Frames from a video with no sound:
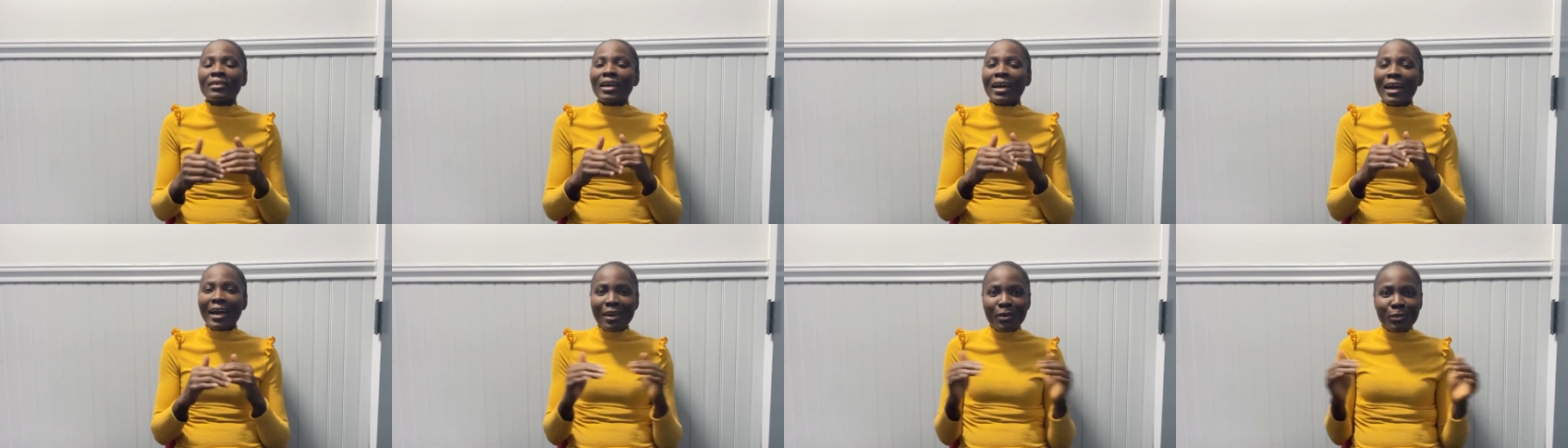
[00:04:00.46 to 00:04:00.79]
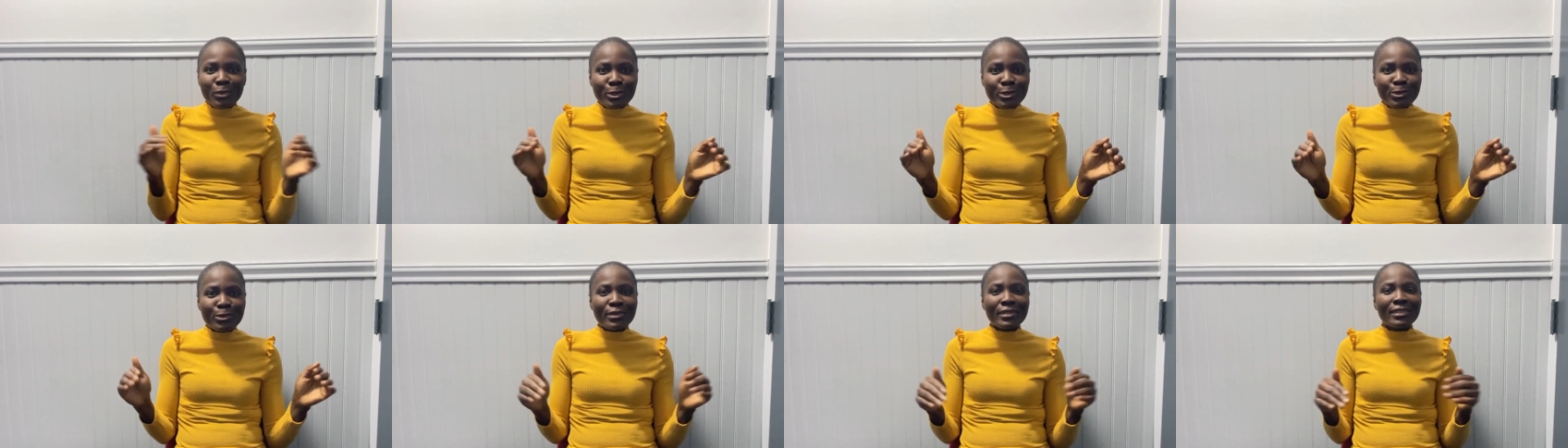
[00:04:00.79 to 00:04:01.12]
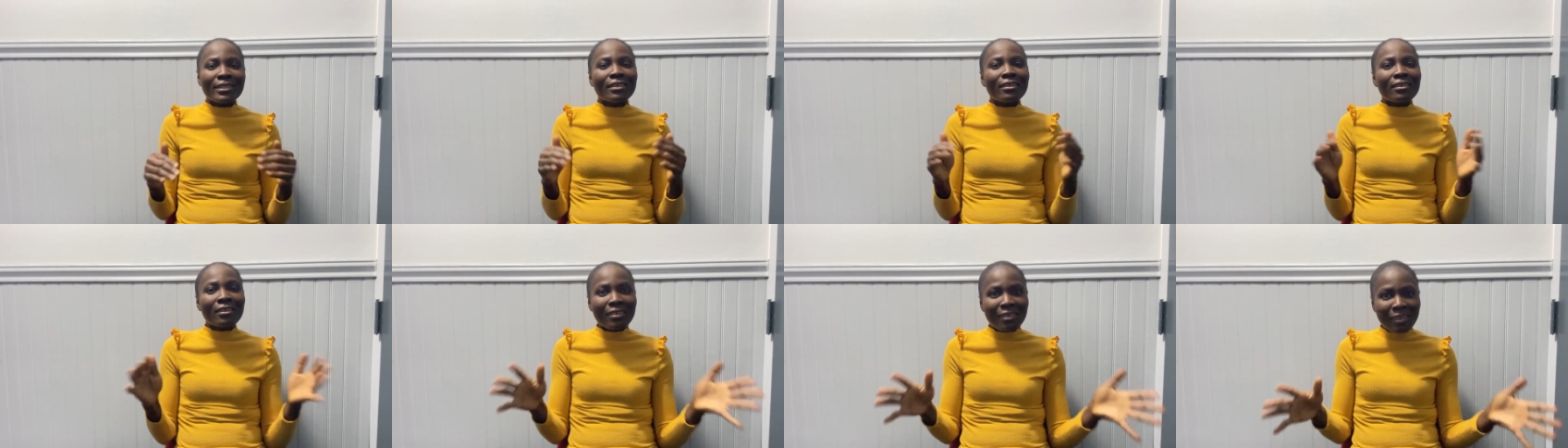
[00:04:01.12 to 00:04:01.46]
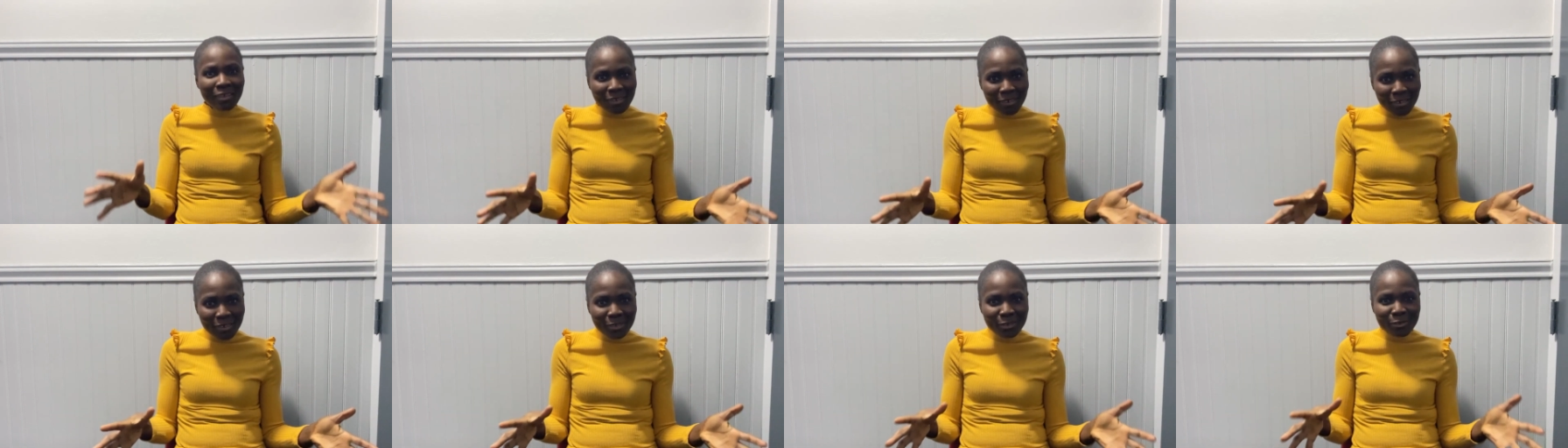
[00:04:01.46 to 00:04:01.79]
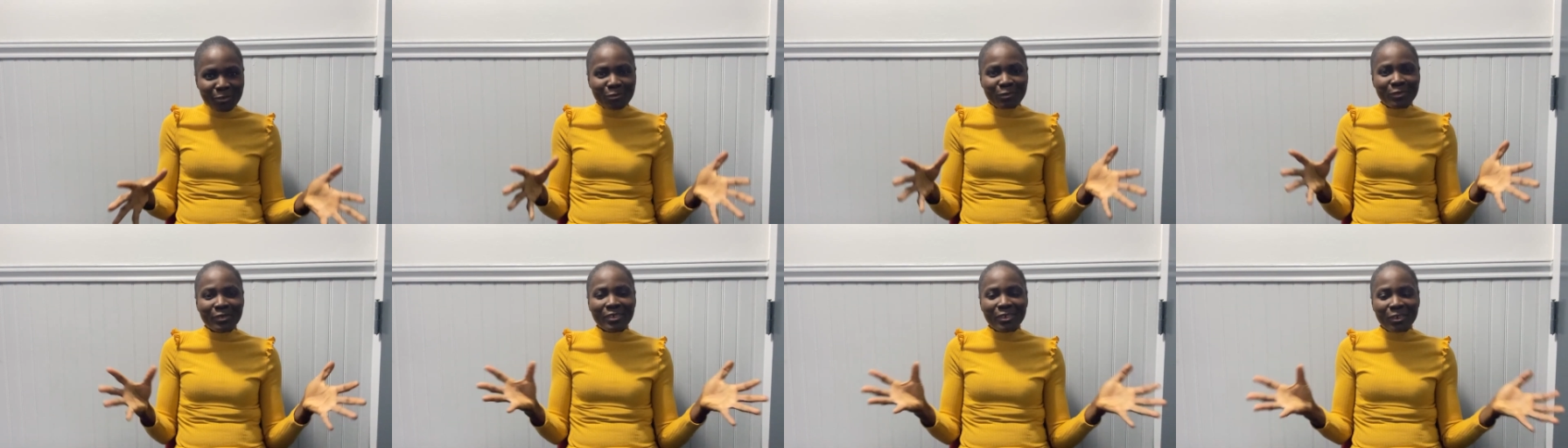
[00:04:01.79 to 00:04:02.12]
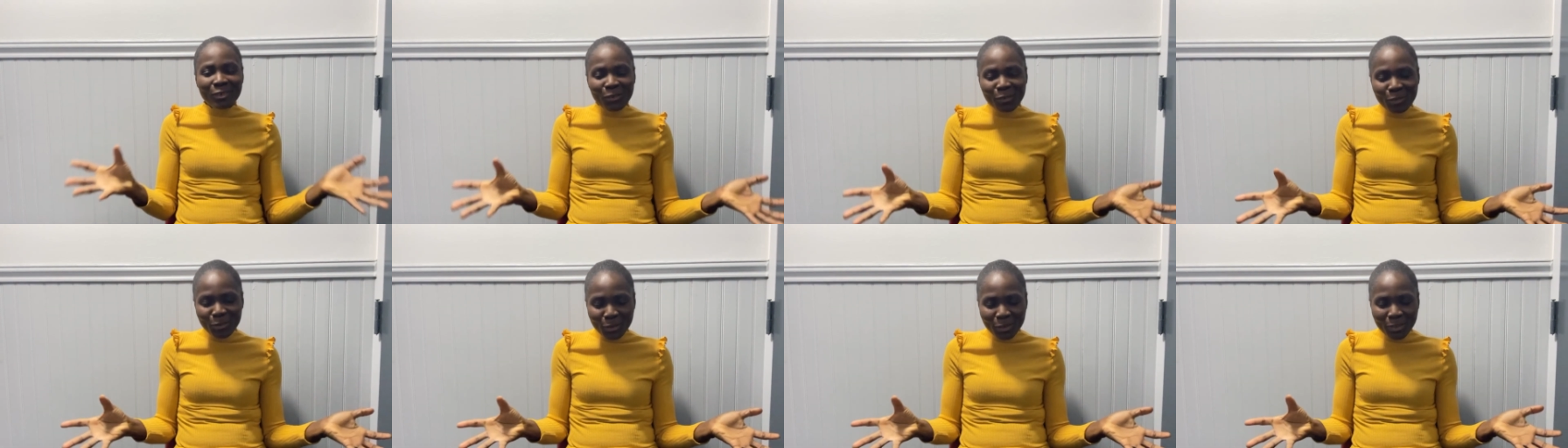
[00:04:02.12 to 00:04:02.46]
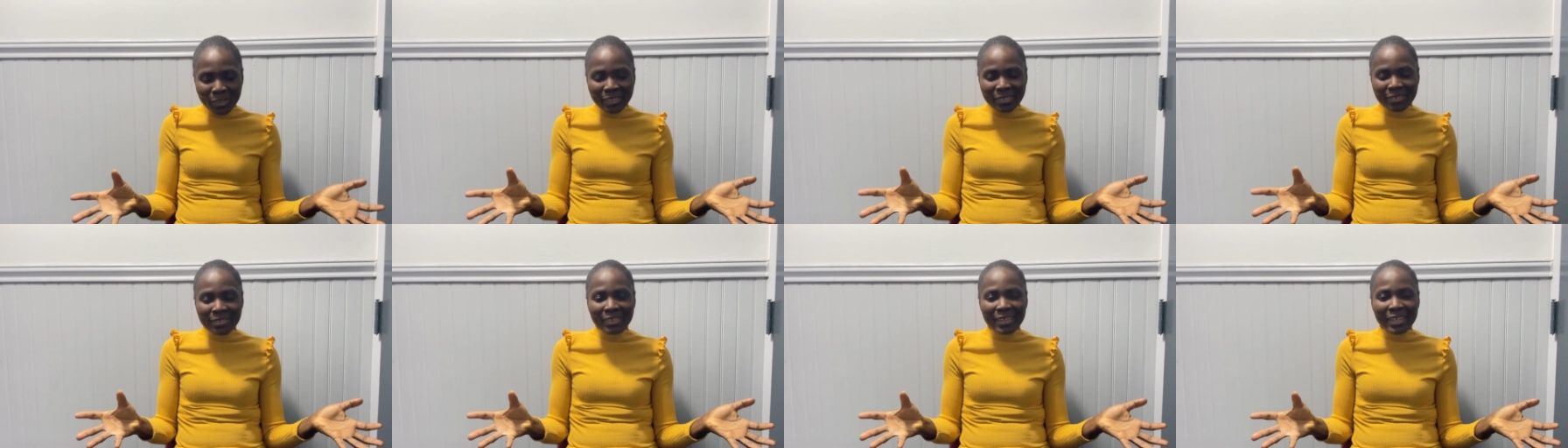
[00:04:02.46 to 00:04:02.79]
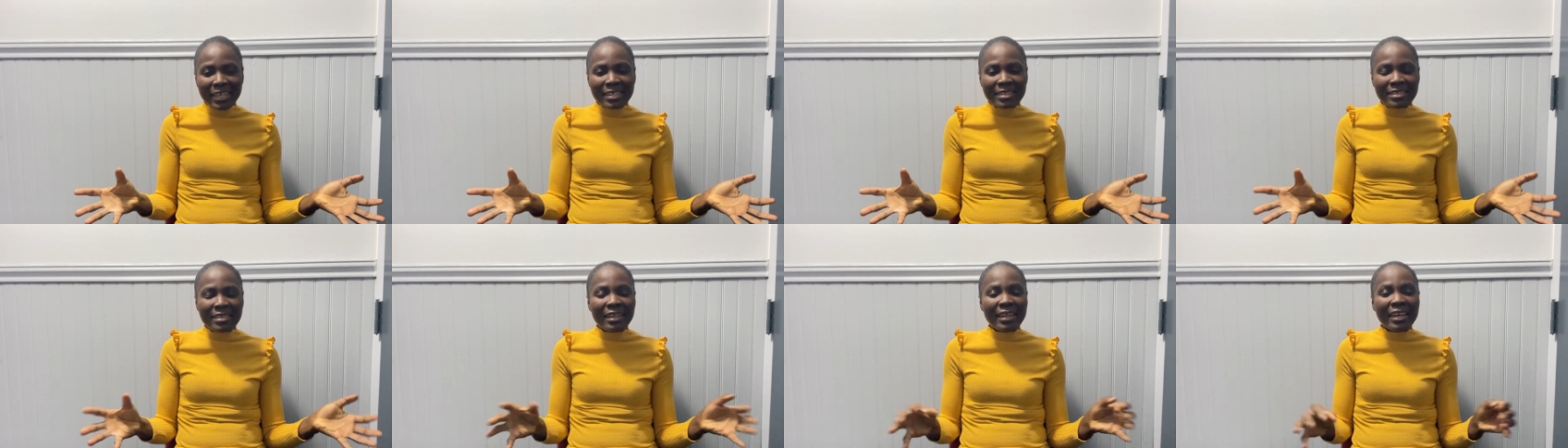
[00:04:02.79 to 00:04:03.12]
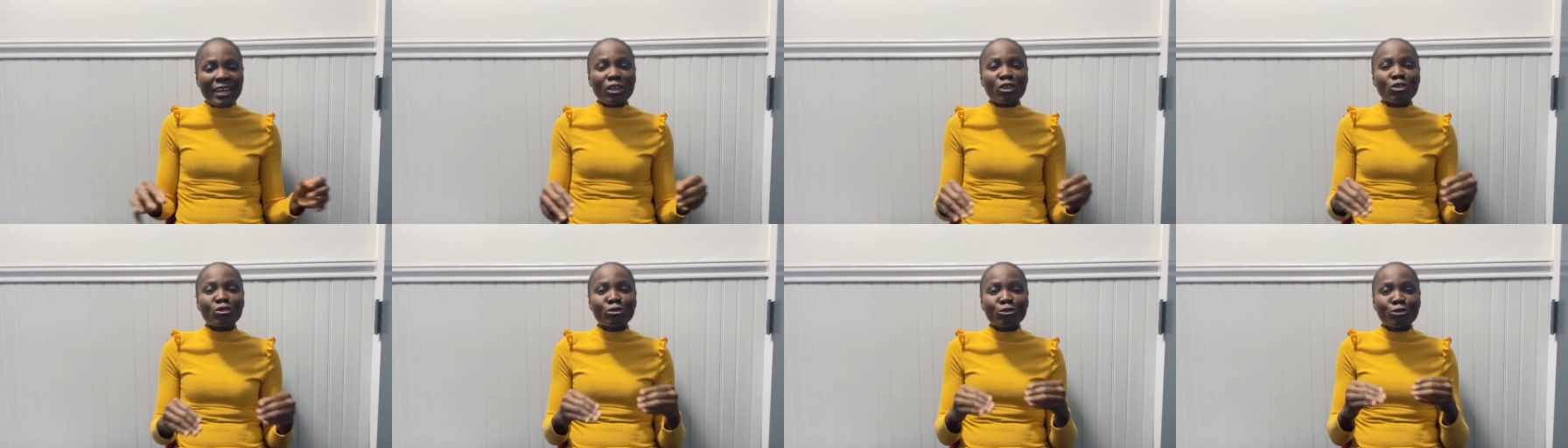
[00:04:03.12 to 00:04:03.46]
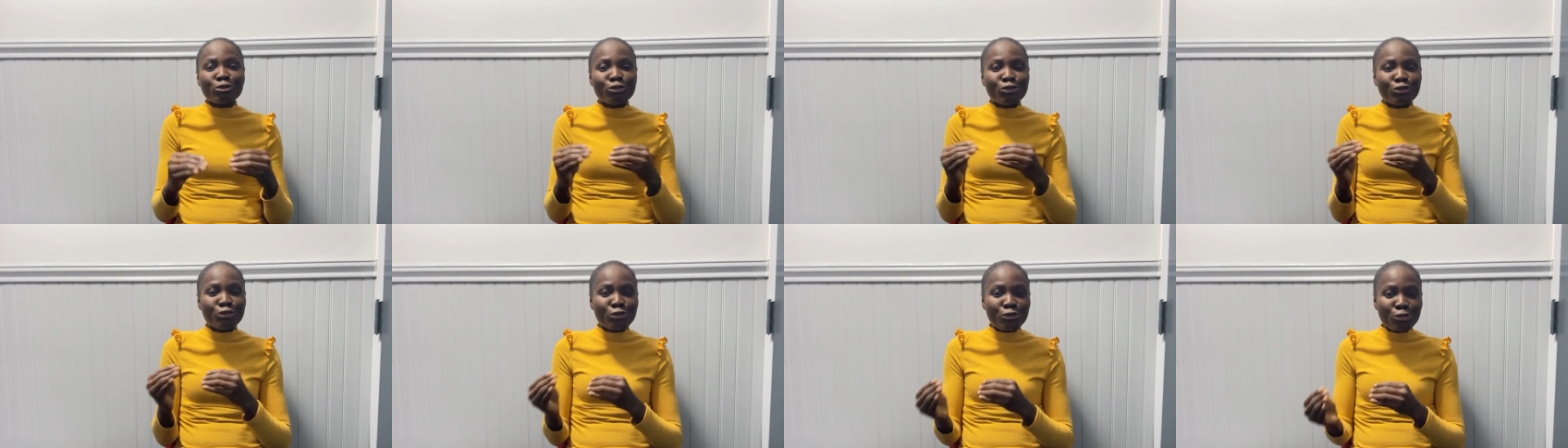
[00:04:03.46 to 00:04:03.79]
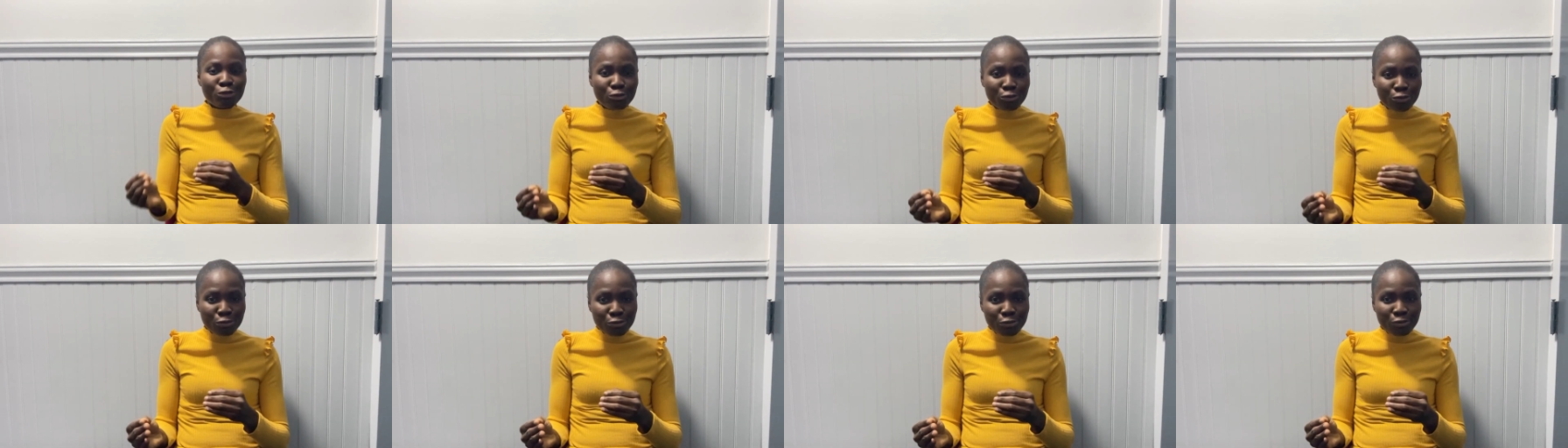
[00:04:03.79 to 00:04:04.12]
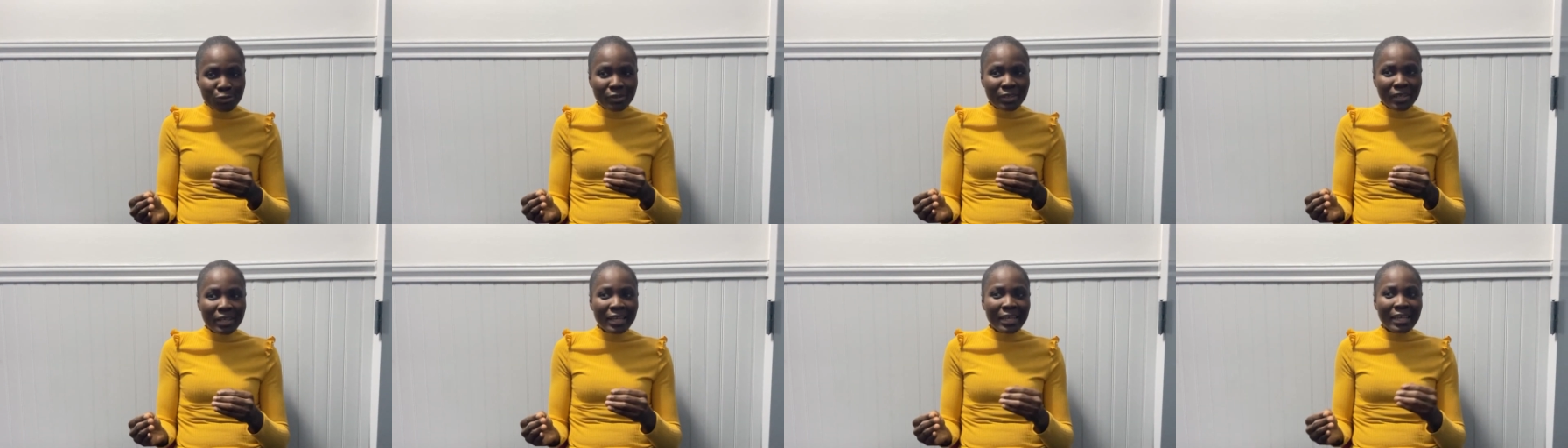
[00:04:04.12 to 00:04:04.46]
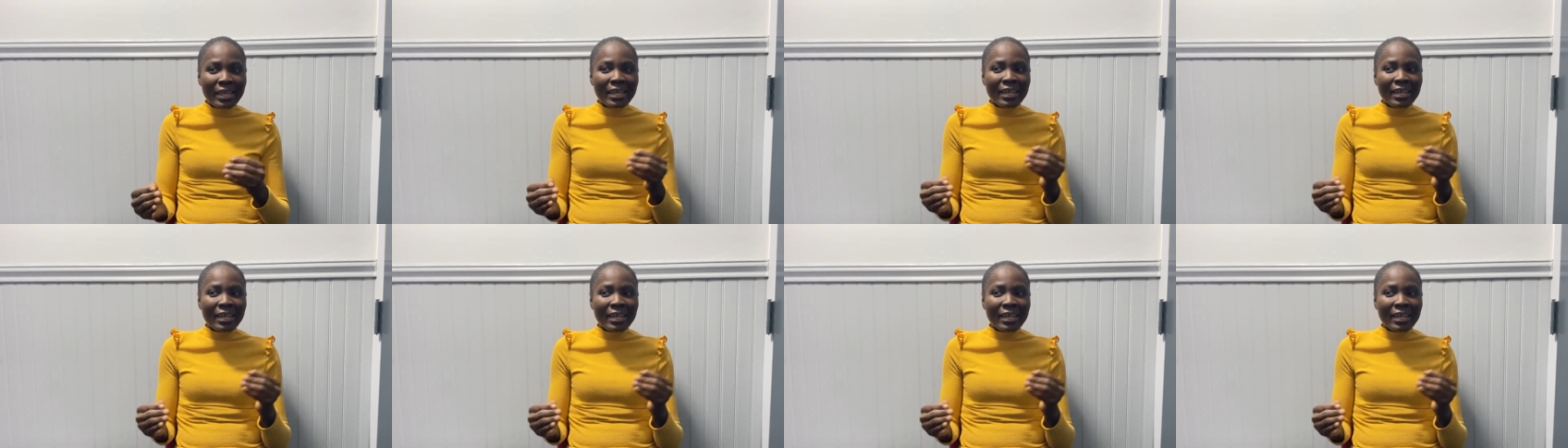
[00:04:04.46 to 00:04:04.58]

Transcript: I was doing a lot of all other things that I could do